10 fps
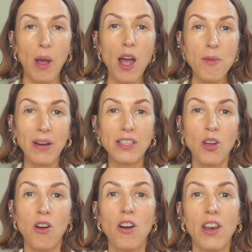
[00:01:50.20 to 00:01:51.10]
my eyebrows
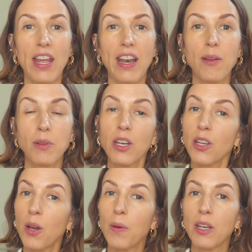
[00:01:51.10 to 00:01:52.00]
are on, and I'm going
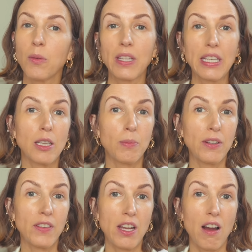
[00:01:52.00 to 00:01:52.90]
to go in with a little bit
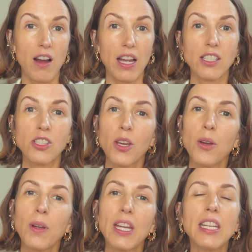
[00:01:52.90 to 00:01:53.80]
of an eye.
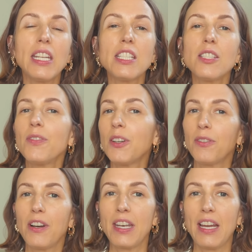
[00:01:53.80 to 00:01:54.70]
So it needs to feel
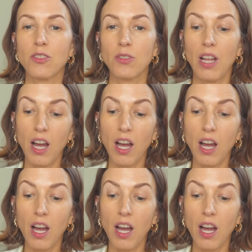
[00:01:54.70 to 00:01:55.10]
very natural.